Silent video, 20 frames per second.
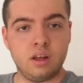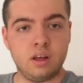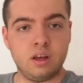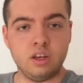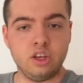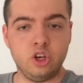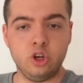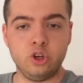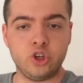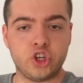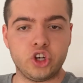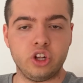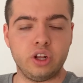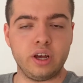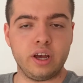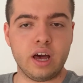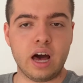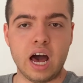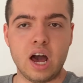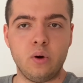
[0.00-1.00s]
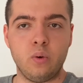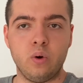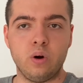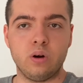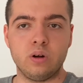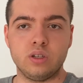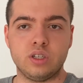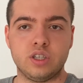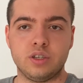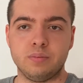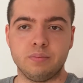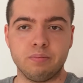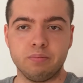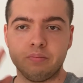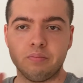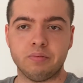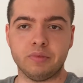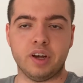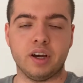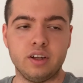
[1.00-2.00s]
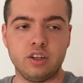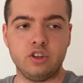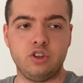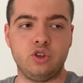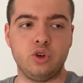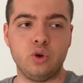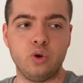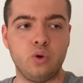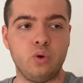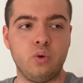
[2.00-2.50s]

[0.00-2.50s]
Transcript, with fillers: Usually I would do